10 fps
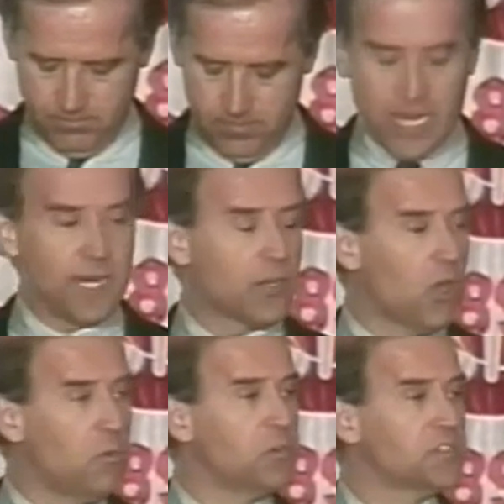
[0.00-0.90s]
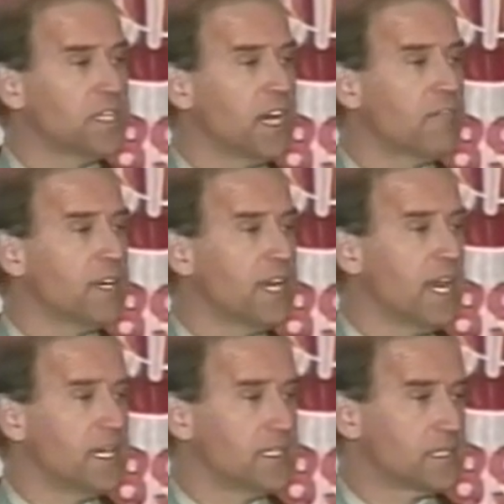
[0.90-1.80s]
And almost in every
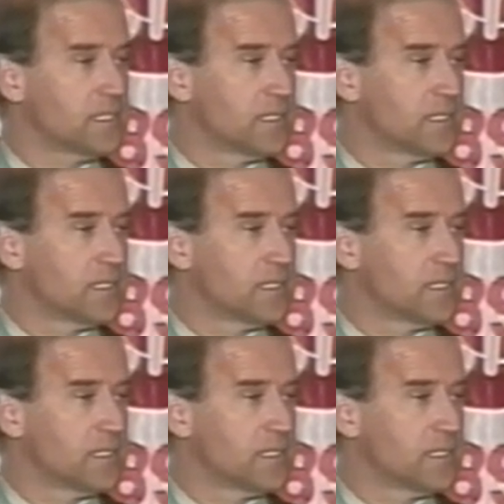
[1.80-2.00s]
case,